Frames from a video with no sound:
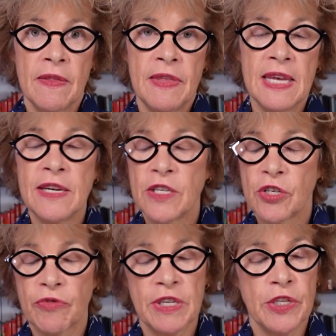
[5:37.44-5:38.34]
The
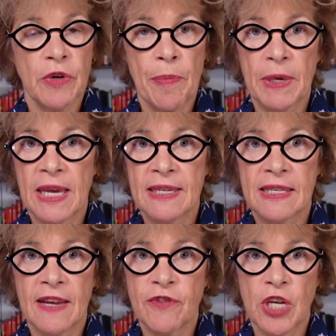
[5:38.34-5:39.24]
industries you're up
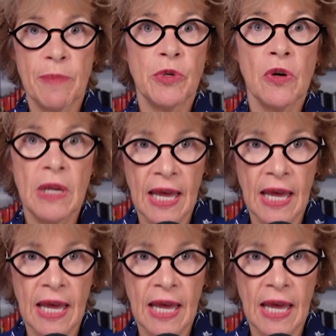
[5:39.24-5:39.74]
against have shaped your